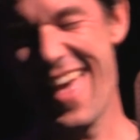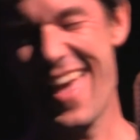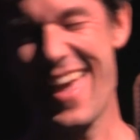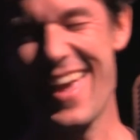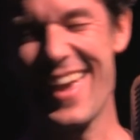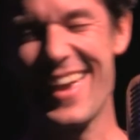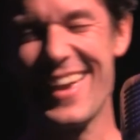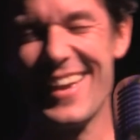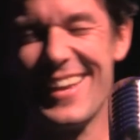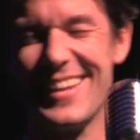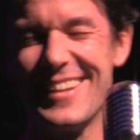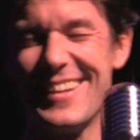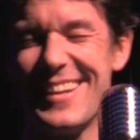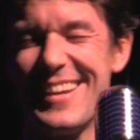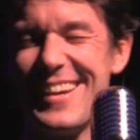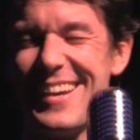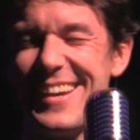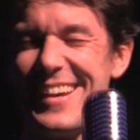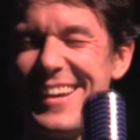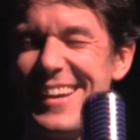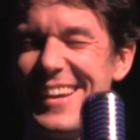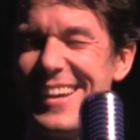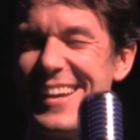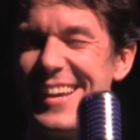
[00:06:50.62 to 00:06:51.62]

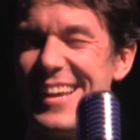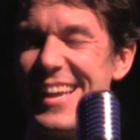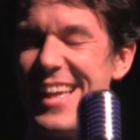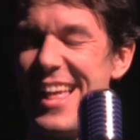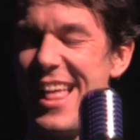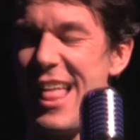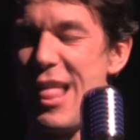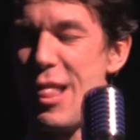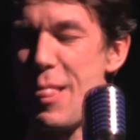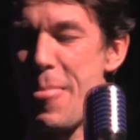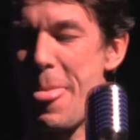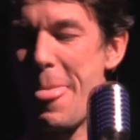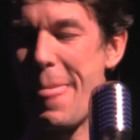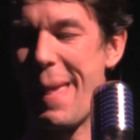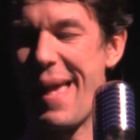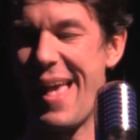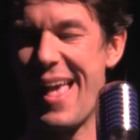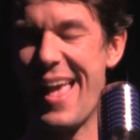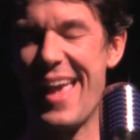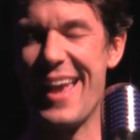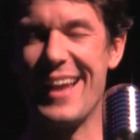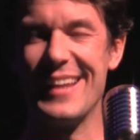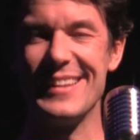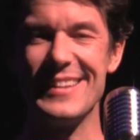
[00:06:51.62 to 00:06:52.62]

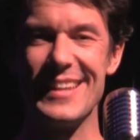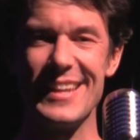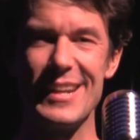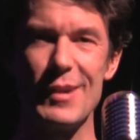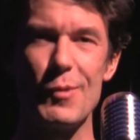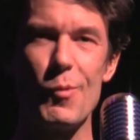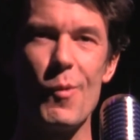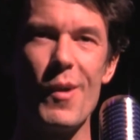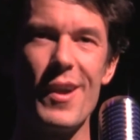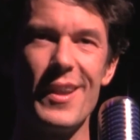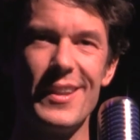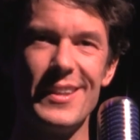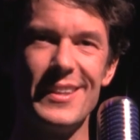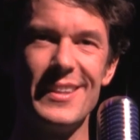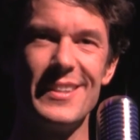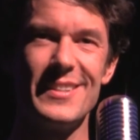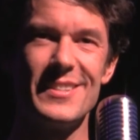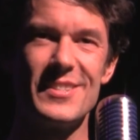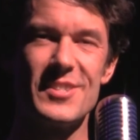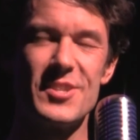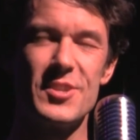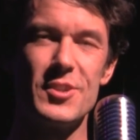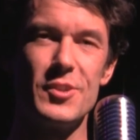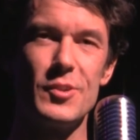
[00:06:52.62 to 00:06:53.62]
and then I went
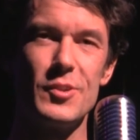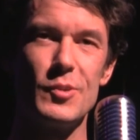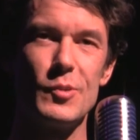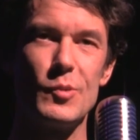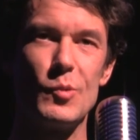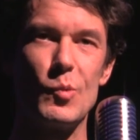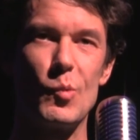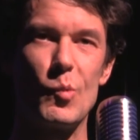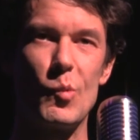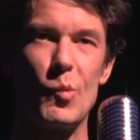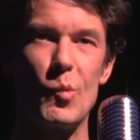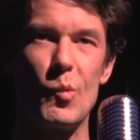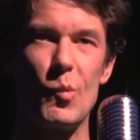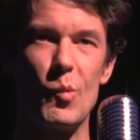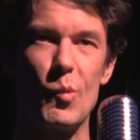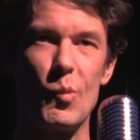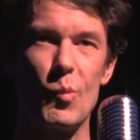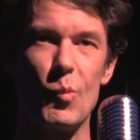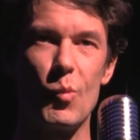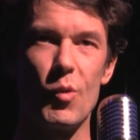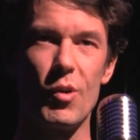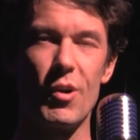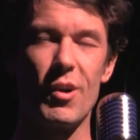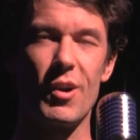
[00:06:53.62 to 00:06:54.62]
into
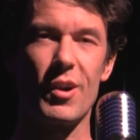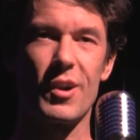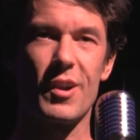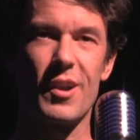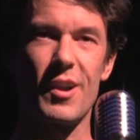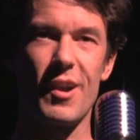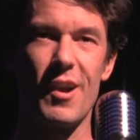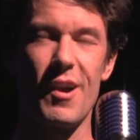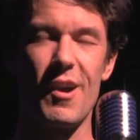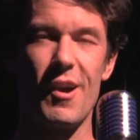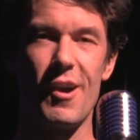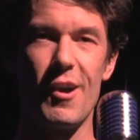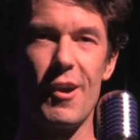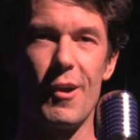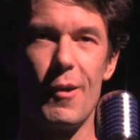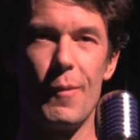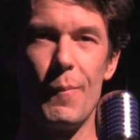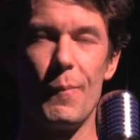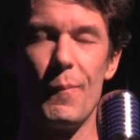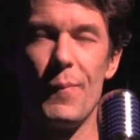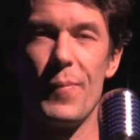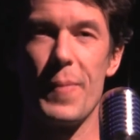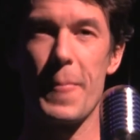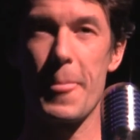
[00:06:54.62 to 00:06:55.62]
work
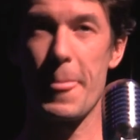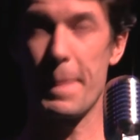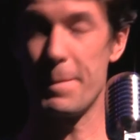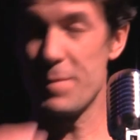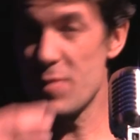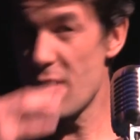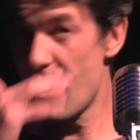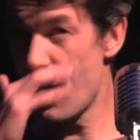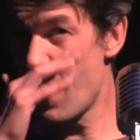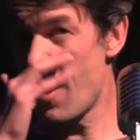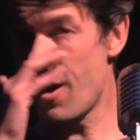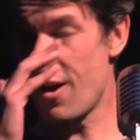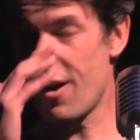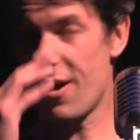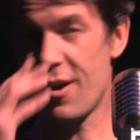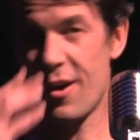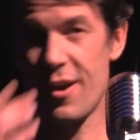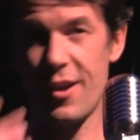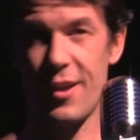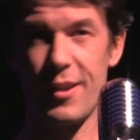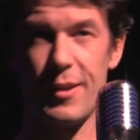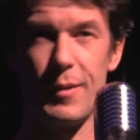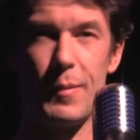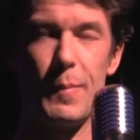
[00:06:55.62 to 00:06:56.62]
on
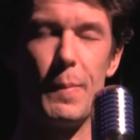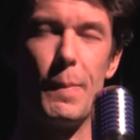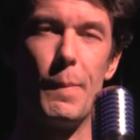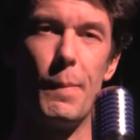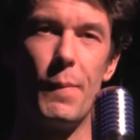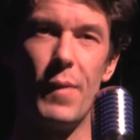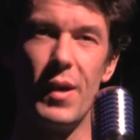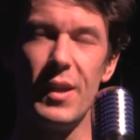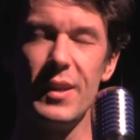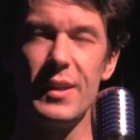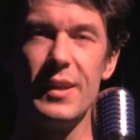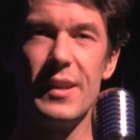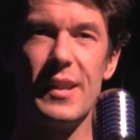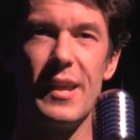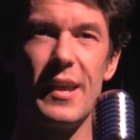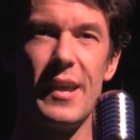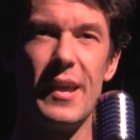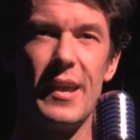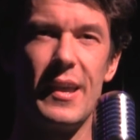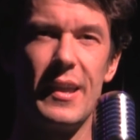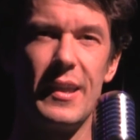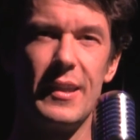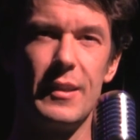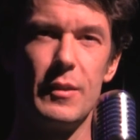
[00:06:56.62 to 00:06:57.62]

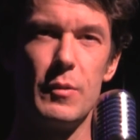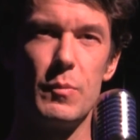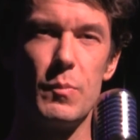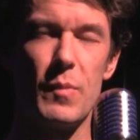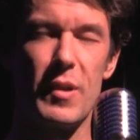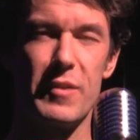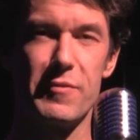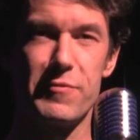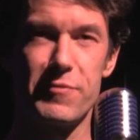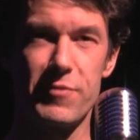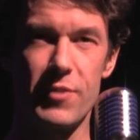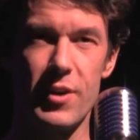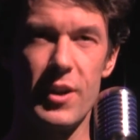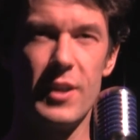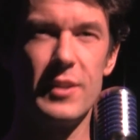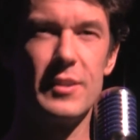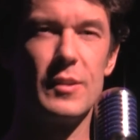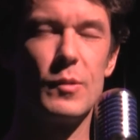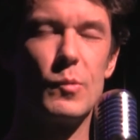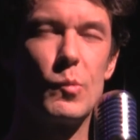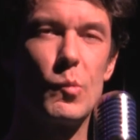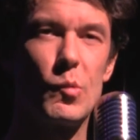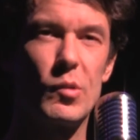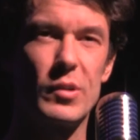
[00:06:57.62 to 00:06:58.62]
Monday, and my friend
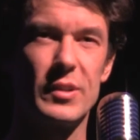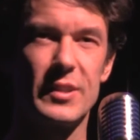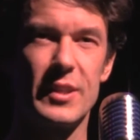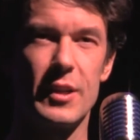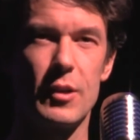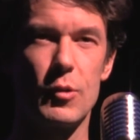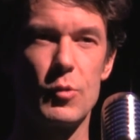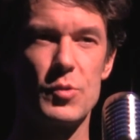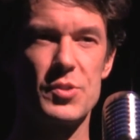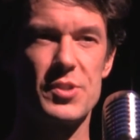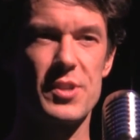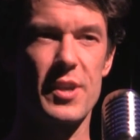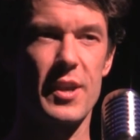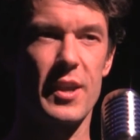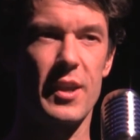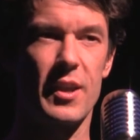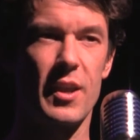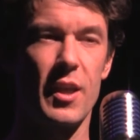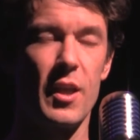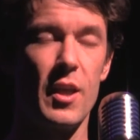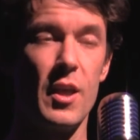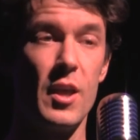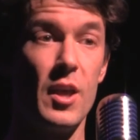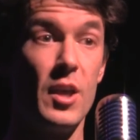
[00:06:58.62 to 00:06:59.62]
that worked there was like,
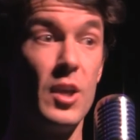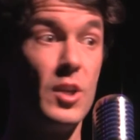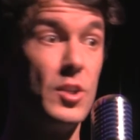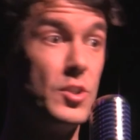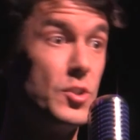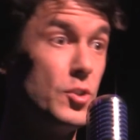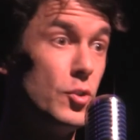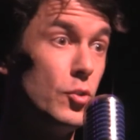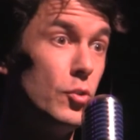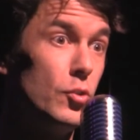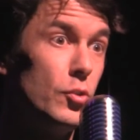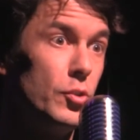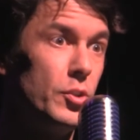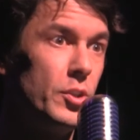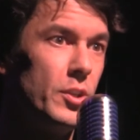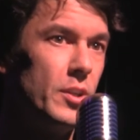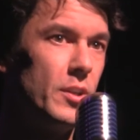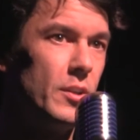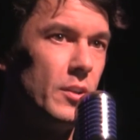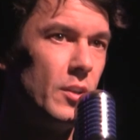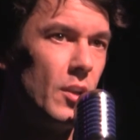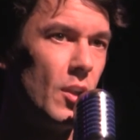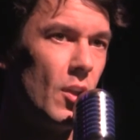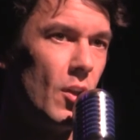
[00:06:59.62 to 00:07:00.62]
"Dude, you
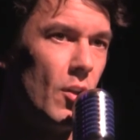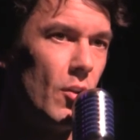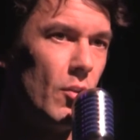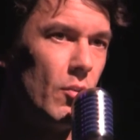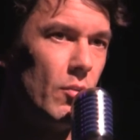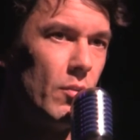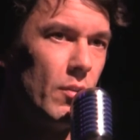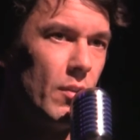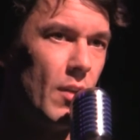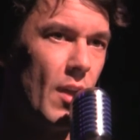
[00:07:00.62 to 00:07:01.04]
didn't know?